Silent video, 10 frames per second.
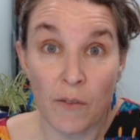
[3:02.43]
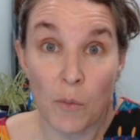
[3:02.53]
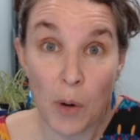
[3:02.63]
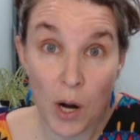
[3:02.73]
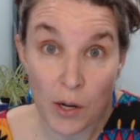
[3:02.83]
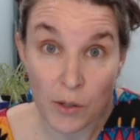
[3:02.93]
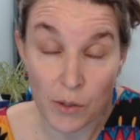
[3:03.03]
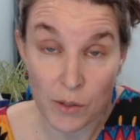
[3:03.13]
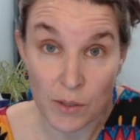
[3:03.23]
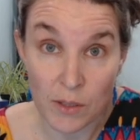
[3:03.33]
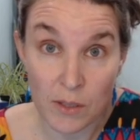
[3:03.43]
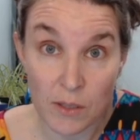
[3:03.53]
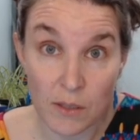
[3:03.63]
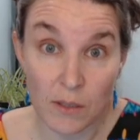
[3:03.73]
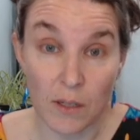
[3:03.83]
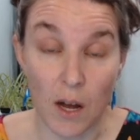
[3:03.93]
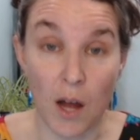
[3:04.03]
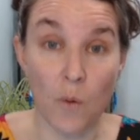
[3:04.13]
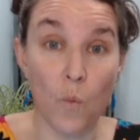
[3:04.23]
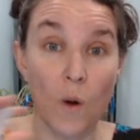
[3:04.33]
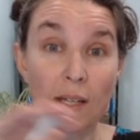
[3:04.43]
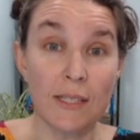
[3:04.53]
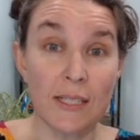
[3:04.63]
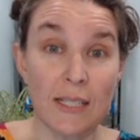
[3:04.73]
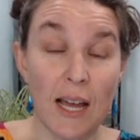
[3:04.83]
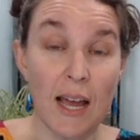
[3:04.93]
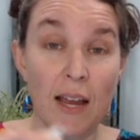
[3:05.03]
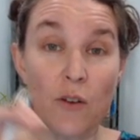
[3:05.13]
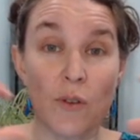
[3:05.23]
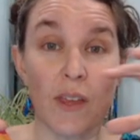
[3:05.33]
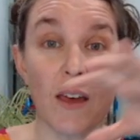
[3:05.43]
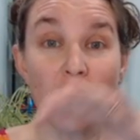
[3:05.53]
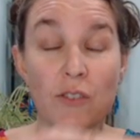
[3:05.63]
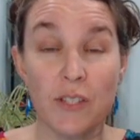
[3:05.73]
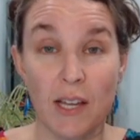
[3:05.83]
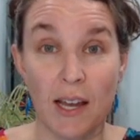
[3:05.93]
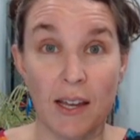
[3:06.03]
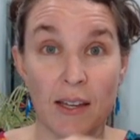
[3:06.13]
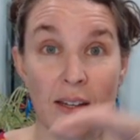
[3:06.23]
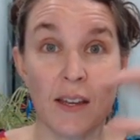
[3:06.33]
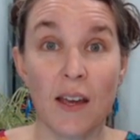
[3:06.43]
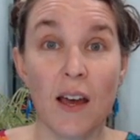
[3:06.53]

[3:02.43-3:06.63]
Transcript: the particles on one side or the other side